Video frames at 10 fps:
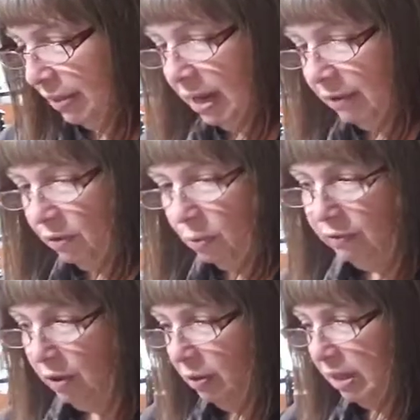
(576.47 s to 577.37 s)
And then I've,
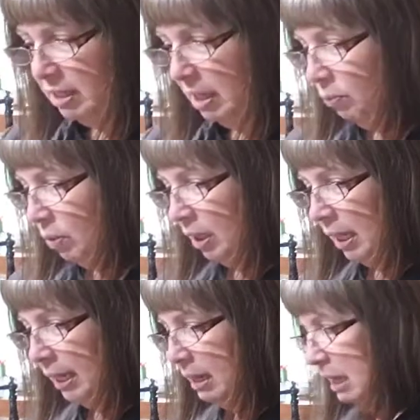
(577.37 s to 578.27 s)
we've already done
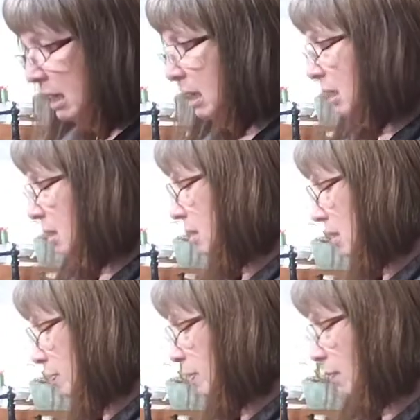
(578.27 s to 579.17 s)
one like
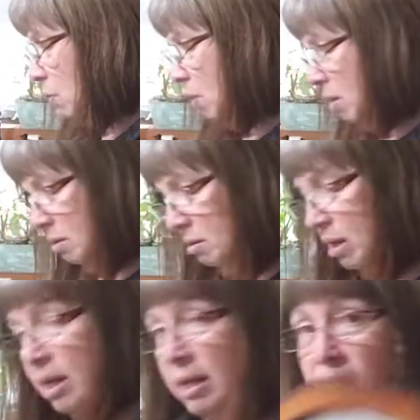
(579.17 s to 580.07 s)
this before,
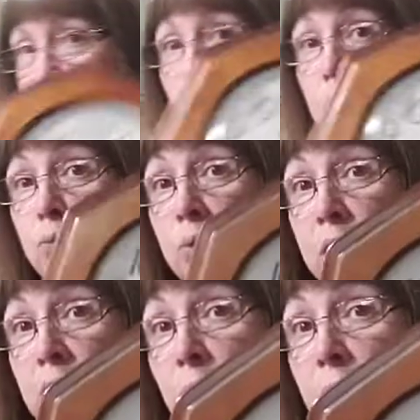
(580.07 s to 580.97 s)
and it sold
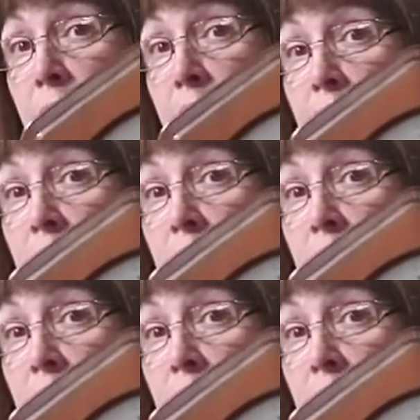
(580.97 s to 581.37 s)
really quick.